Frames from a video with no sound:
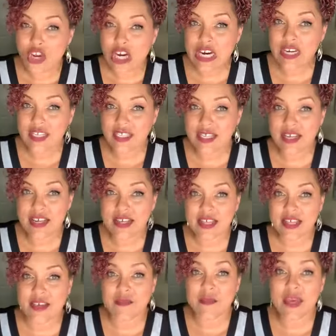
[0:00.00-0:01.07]
You're going to
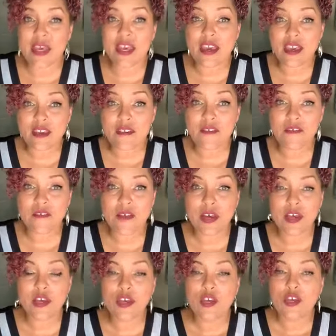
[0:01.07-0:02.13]
tell them if
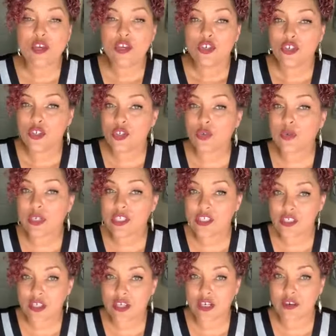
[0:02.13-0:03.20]
you
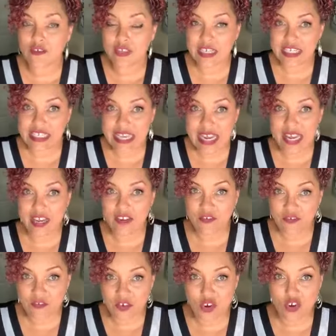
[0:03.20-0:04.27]
reserve the date
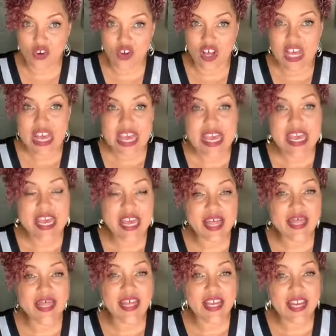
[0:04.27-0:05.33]
in full
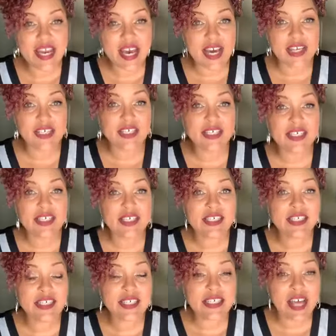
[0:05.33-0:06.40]
in the next
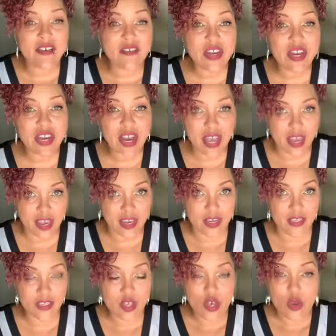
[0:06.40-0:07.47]
seven
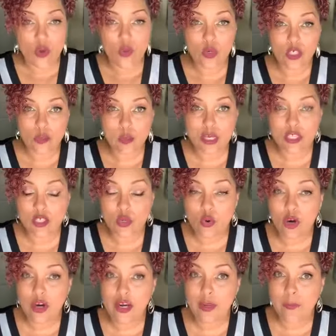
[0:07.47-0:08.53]
days, which means you